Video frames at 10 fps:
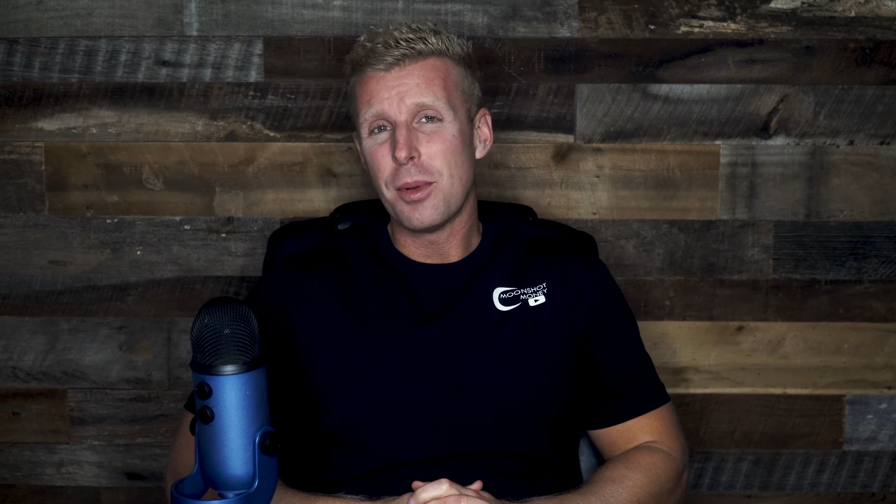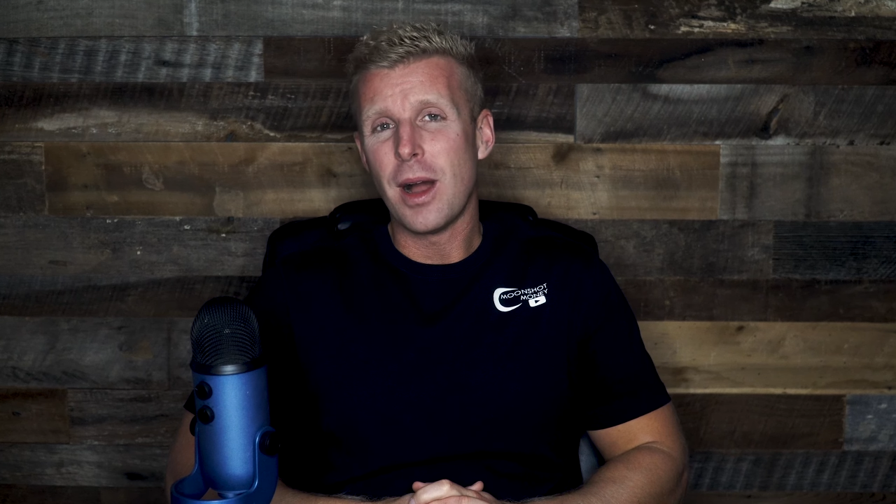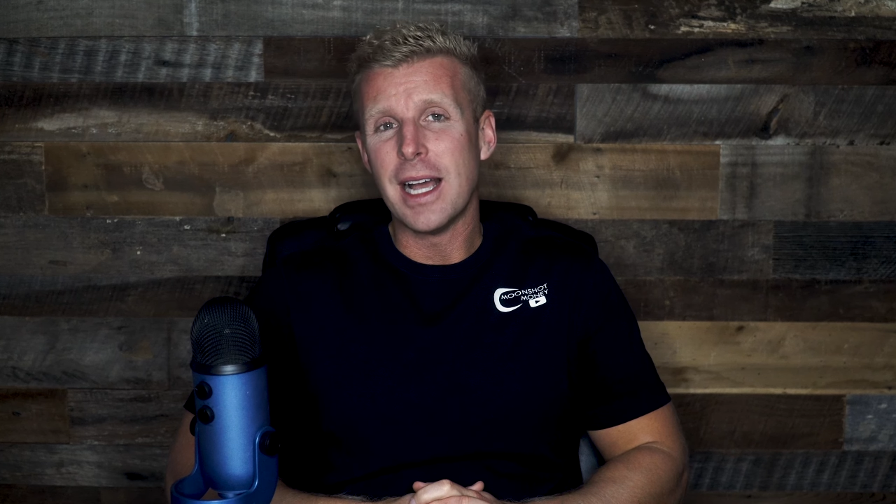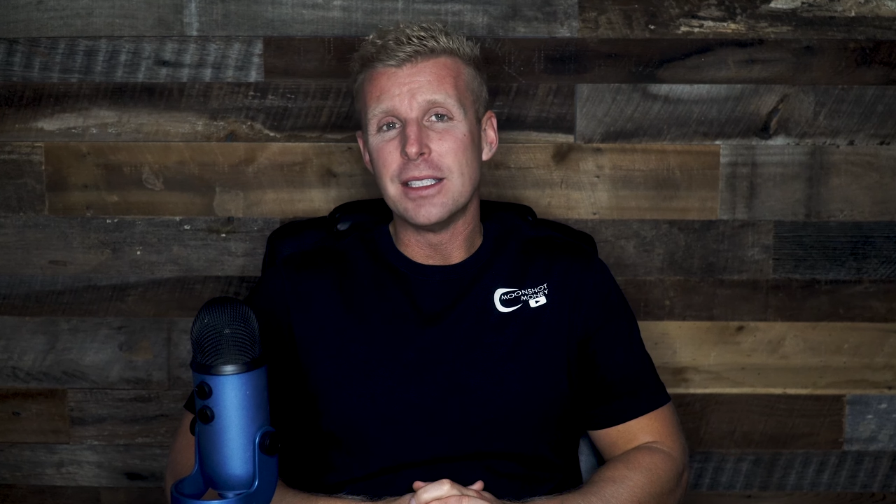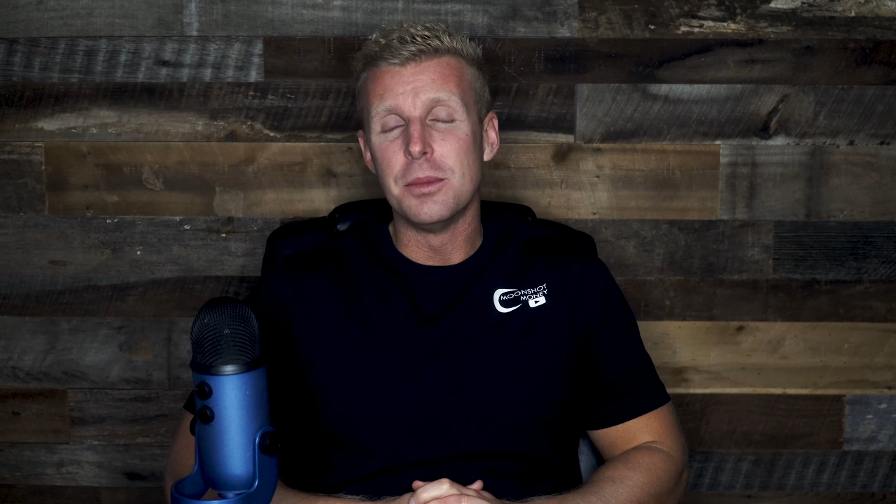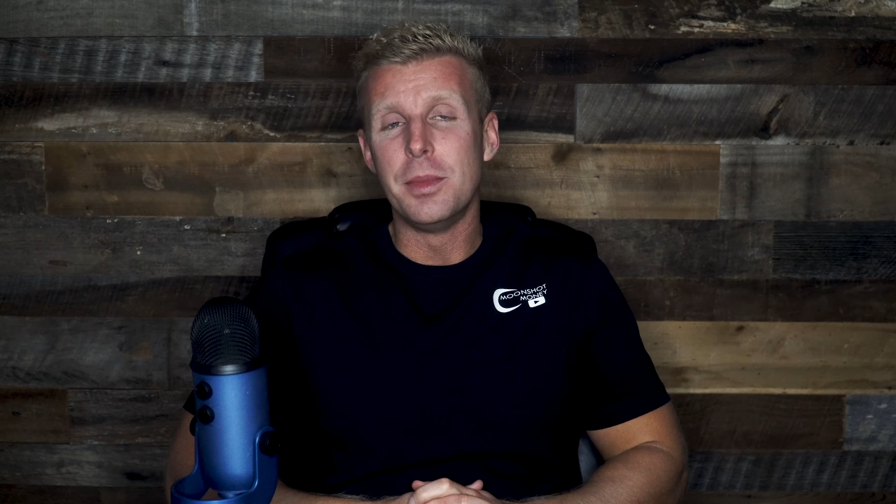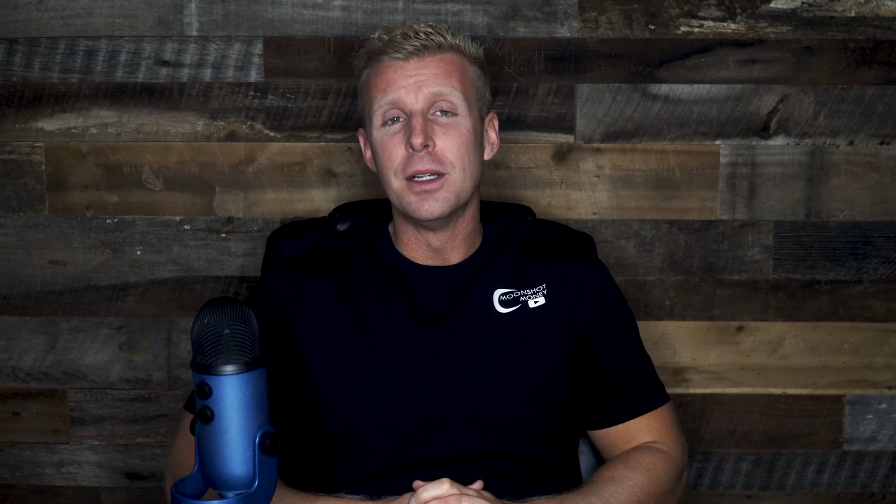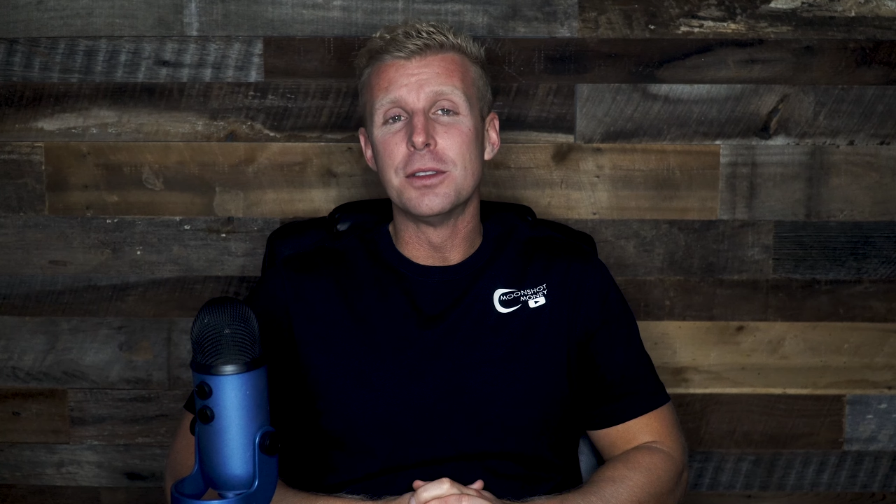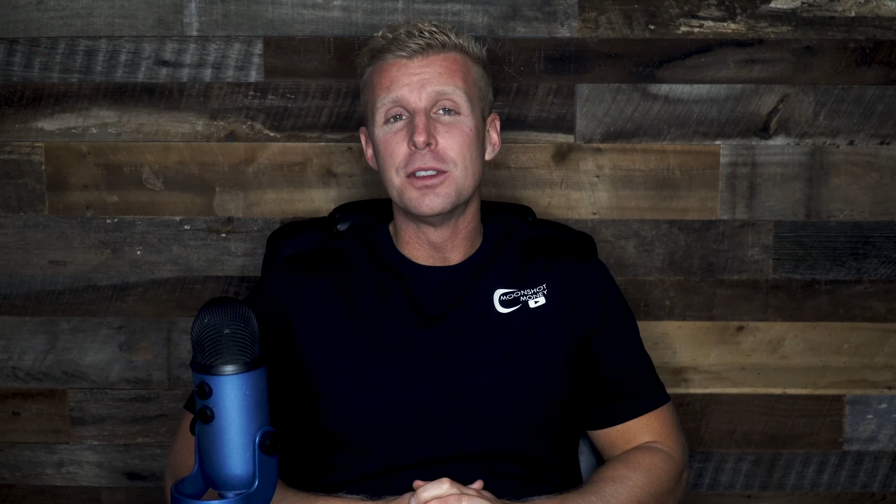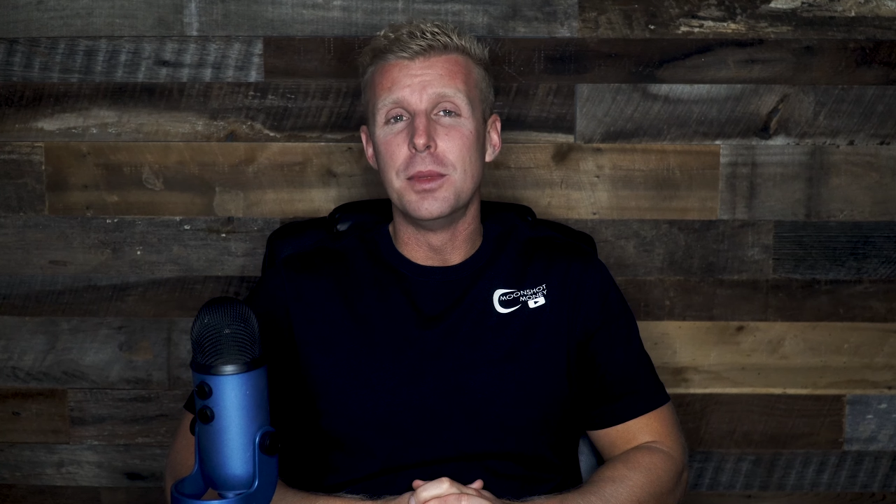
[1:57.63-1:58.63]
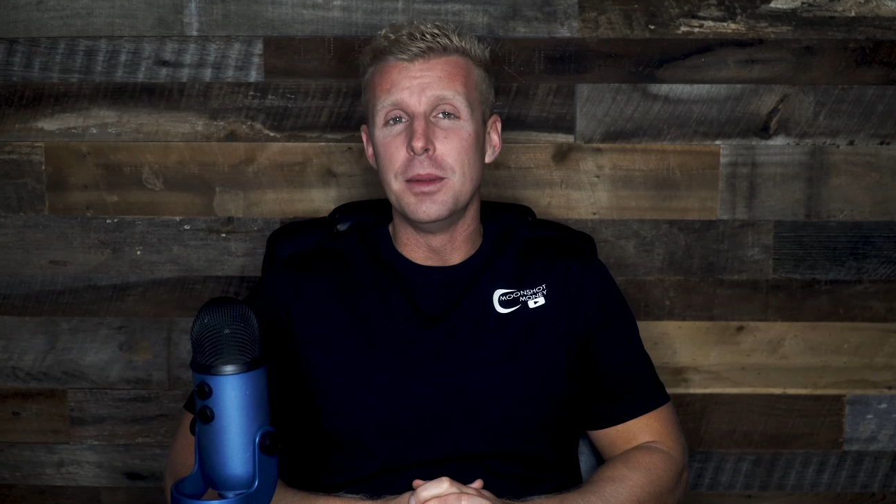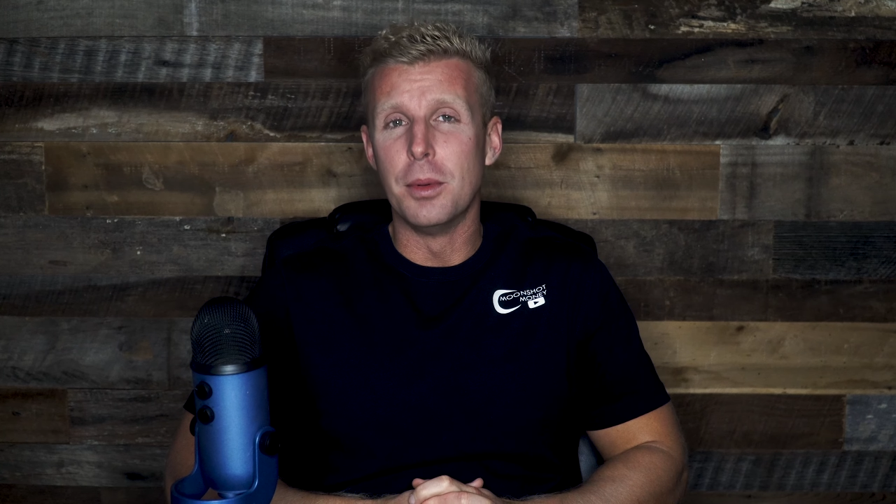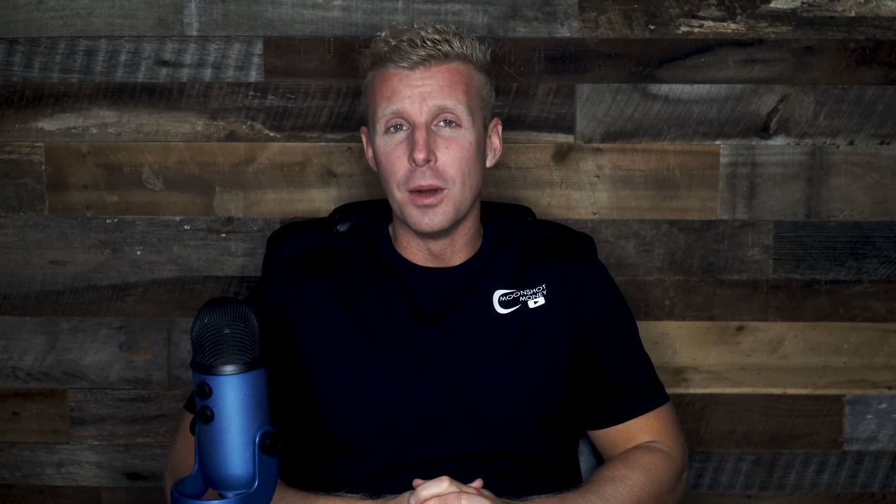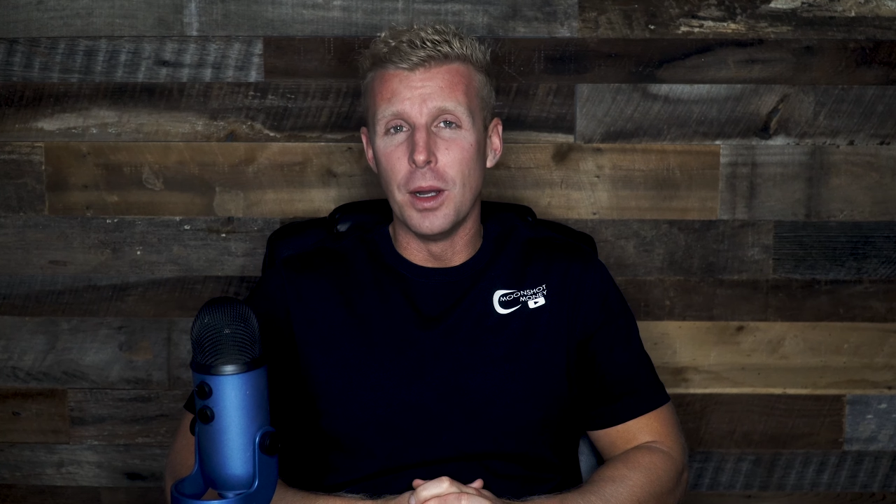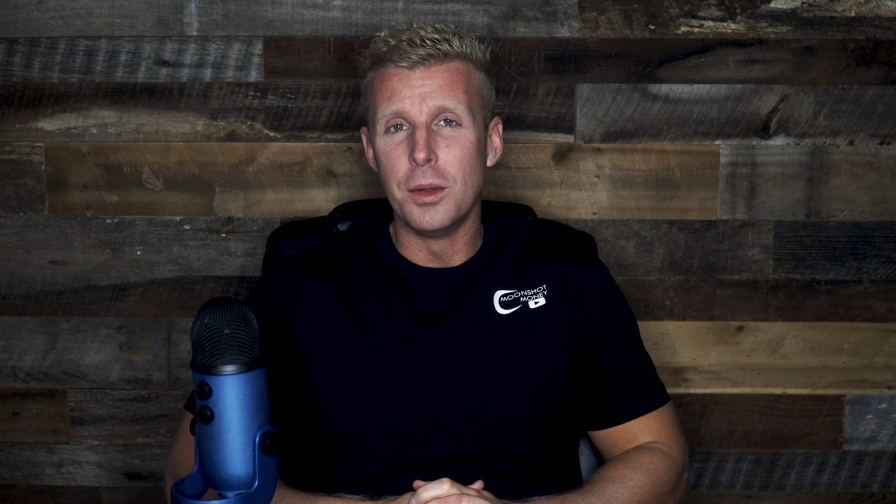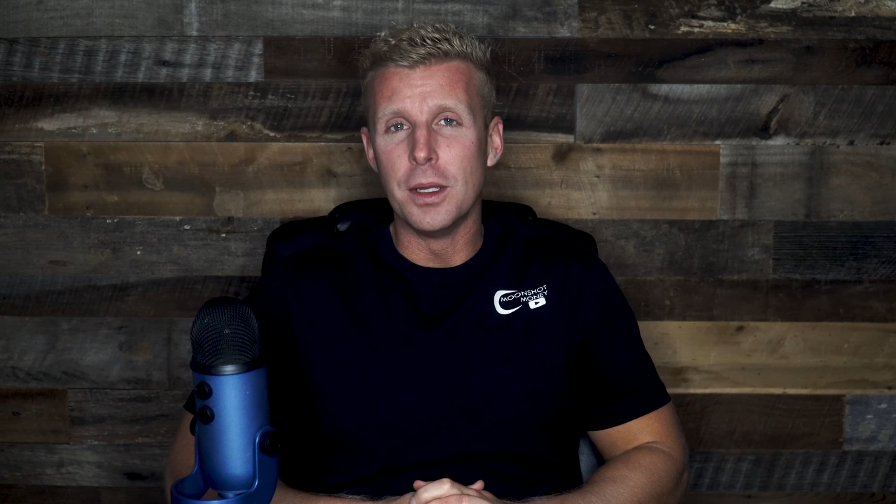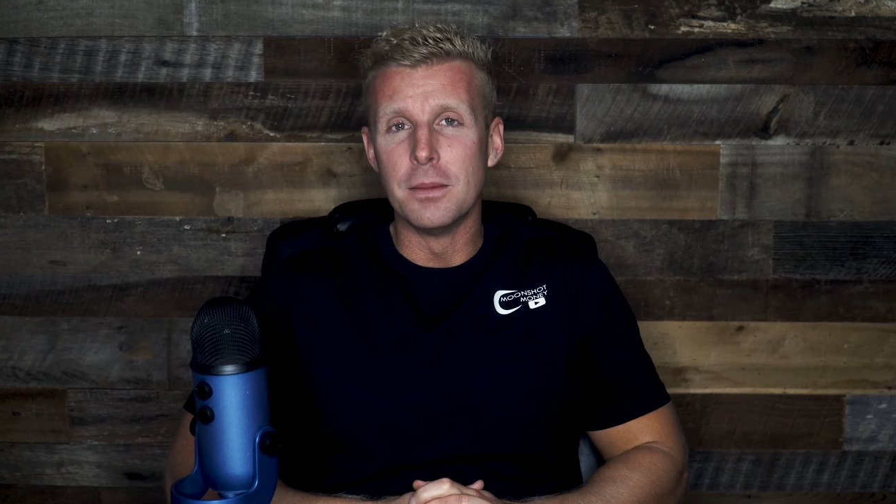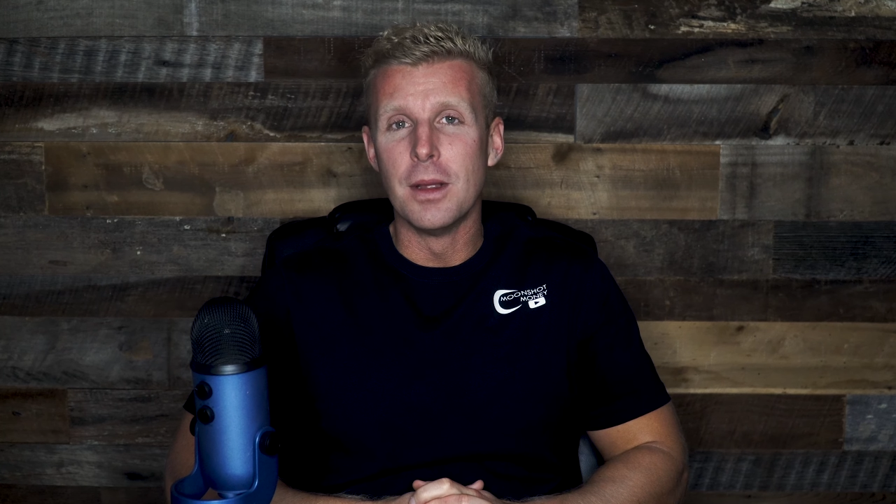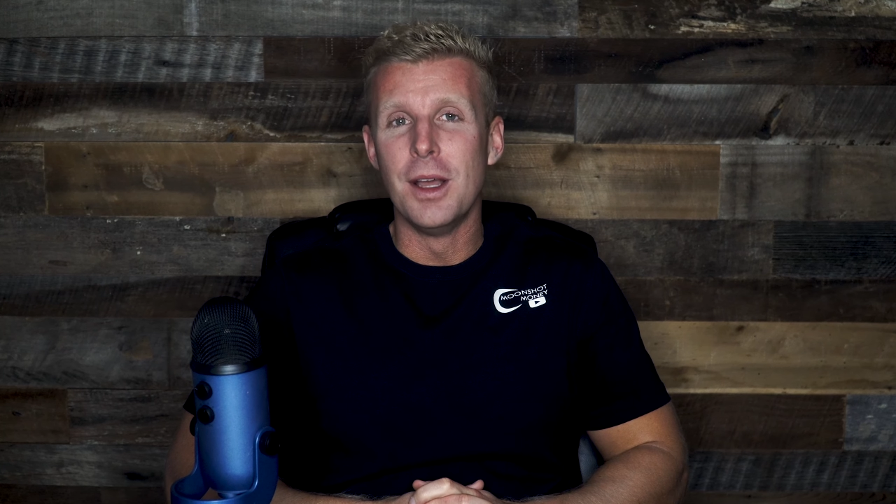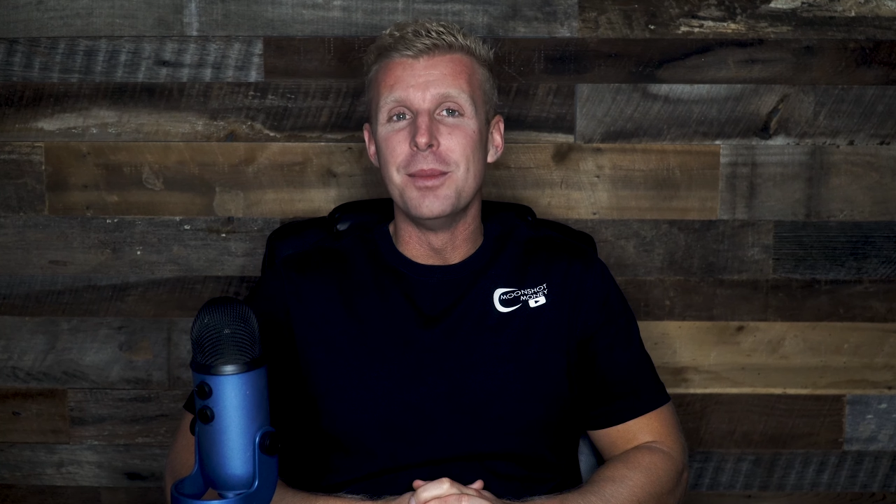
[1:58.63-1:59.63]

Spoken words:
price appears to be broken,